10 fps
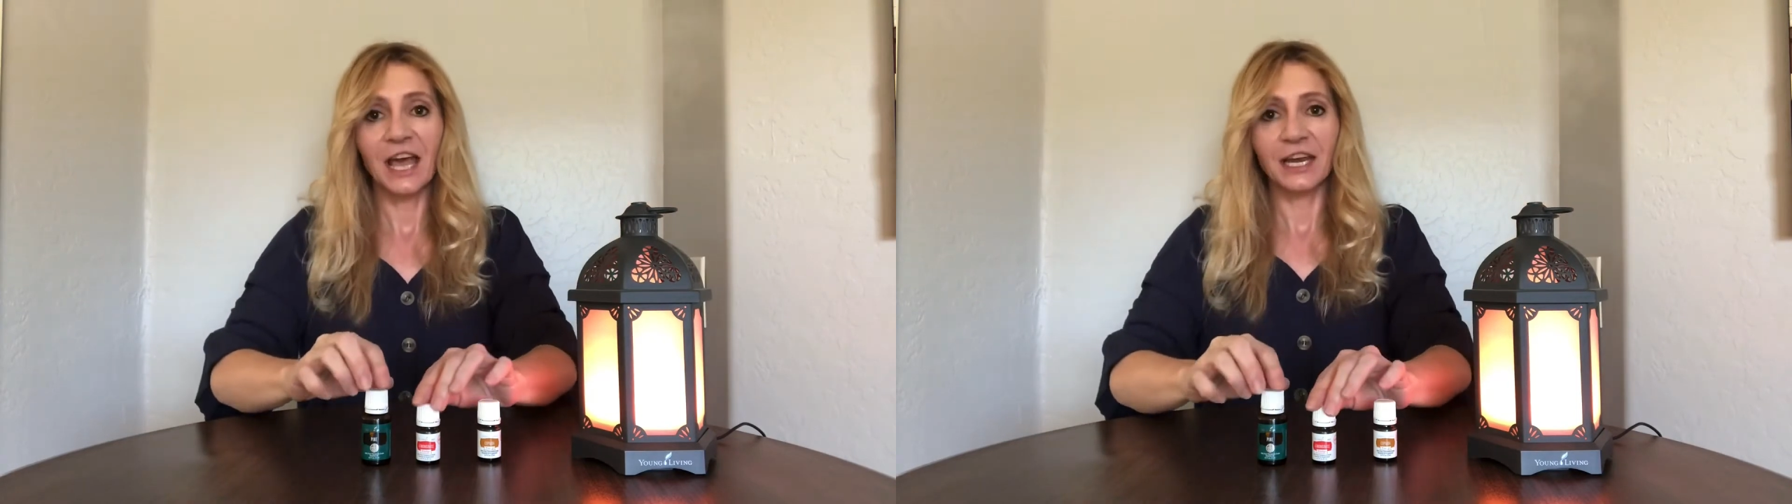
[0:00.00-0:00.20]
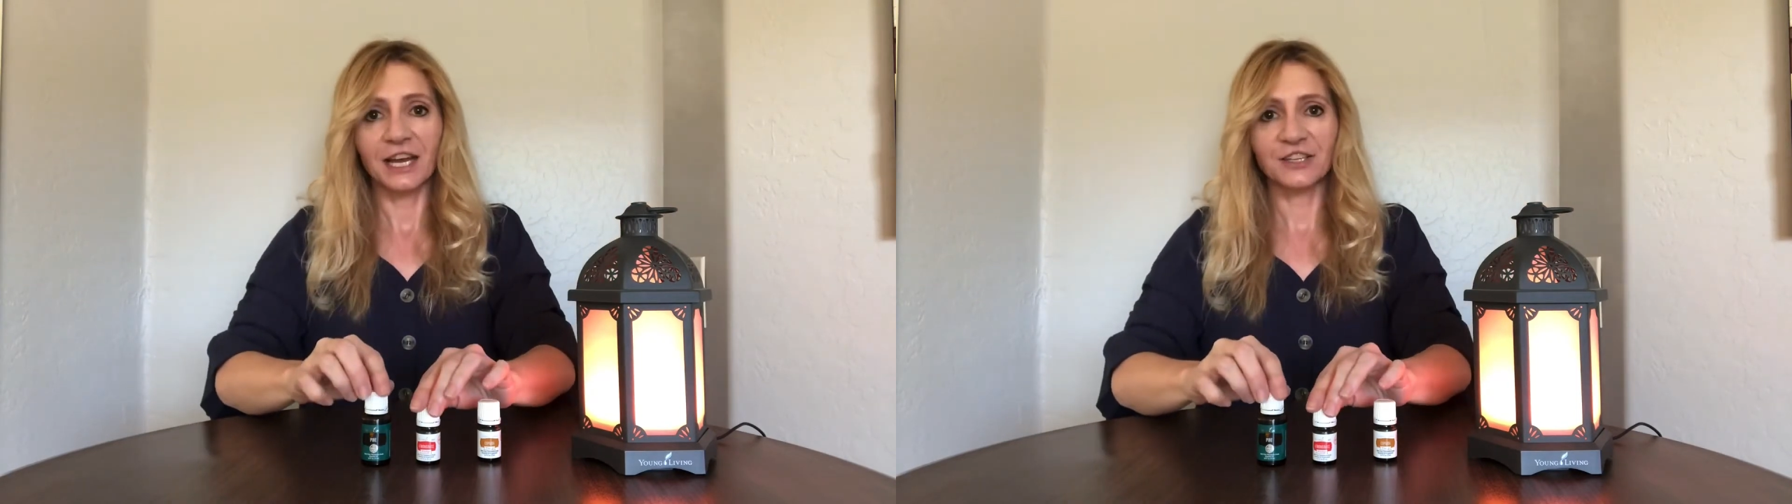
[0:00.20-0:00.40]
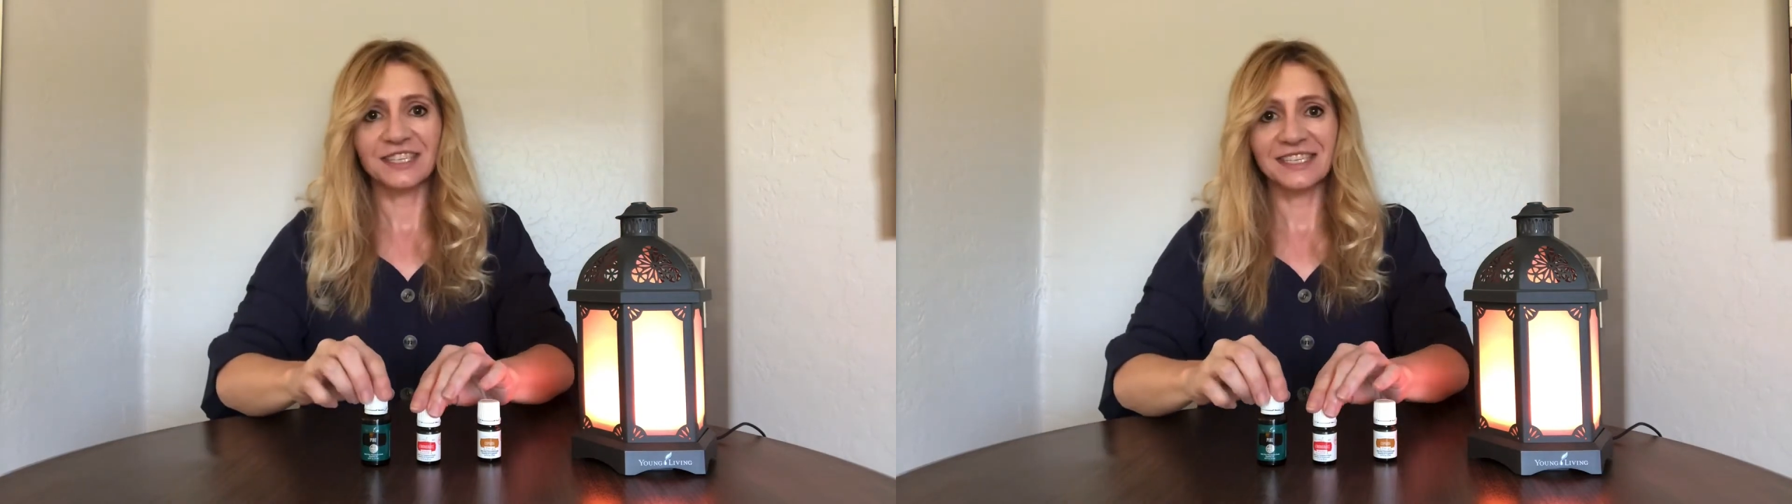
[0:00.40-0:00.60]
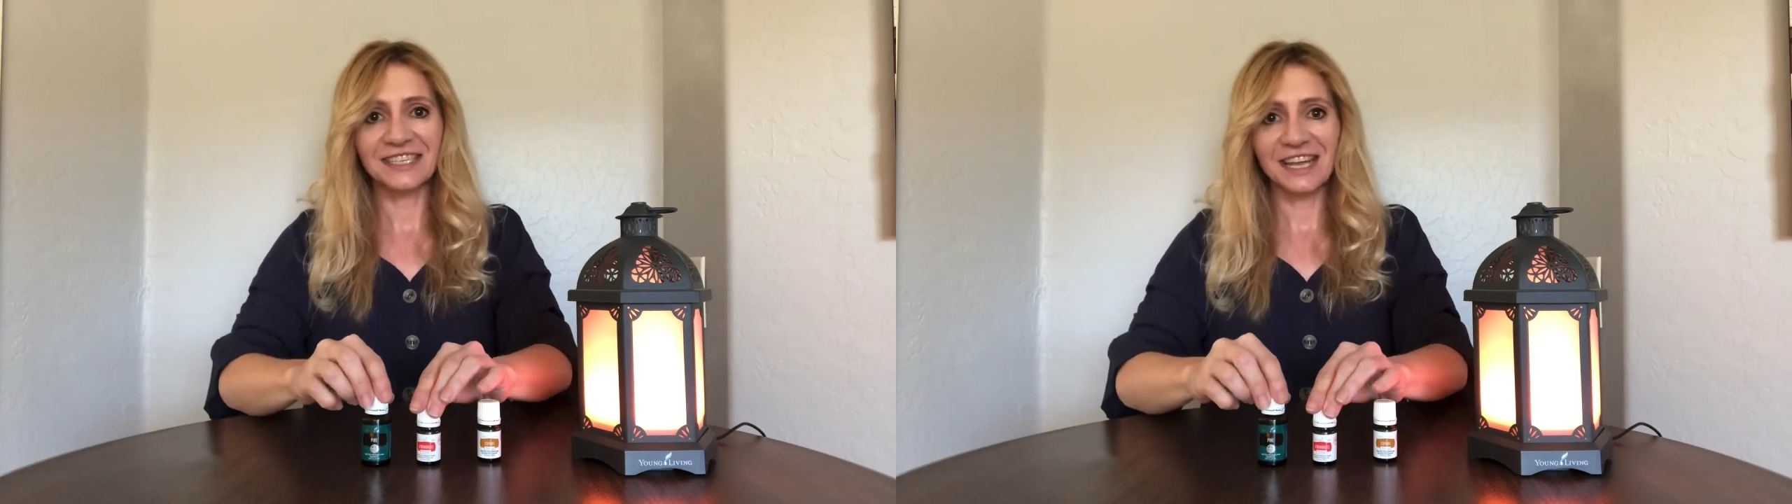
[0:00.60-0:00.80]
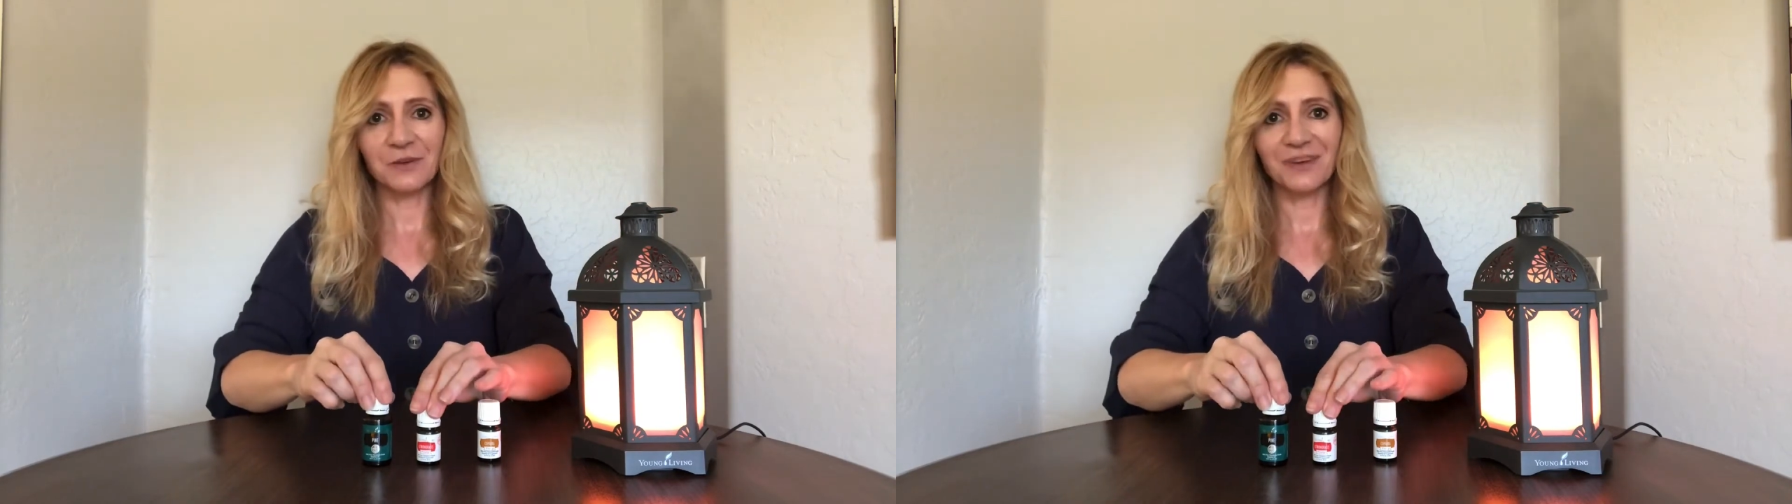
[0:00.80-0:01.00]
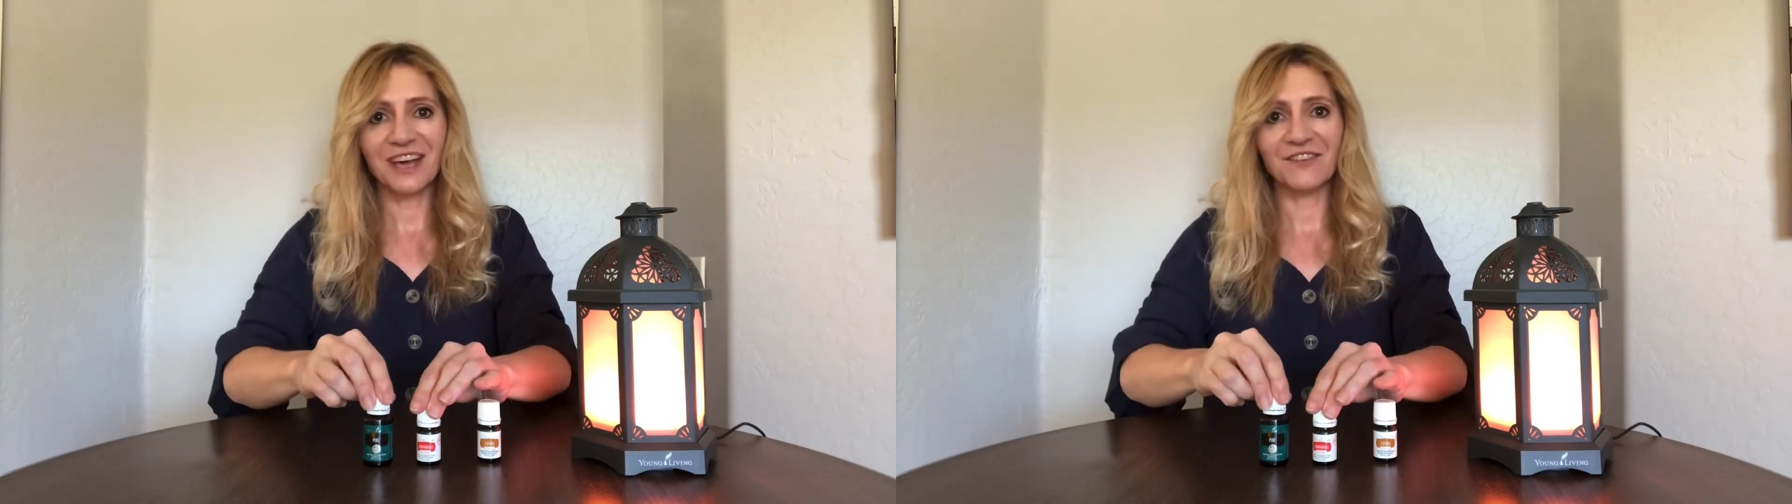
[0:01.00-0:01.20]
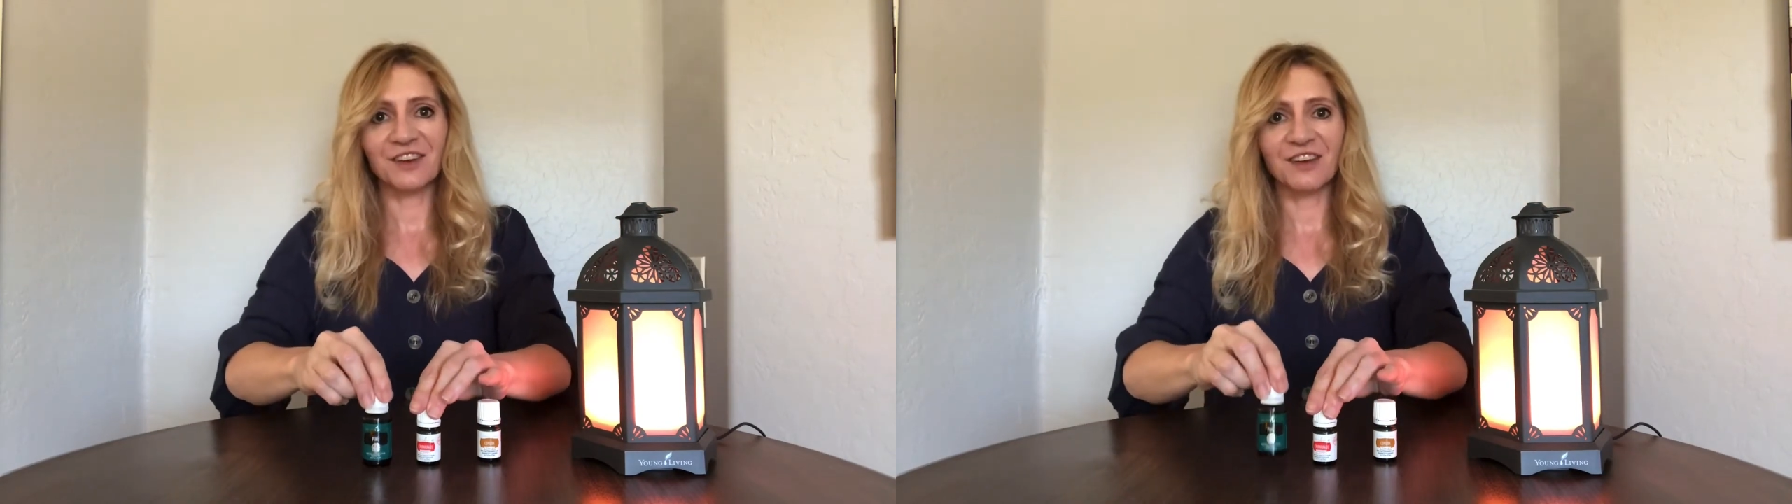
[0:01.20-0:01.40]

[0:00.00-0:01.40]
Now today we have a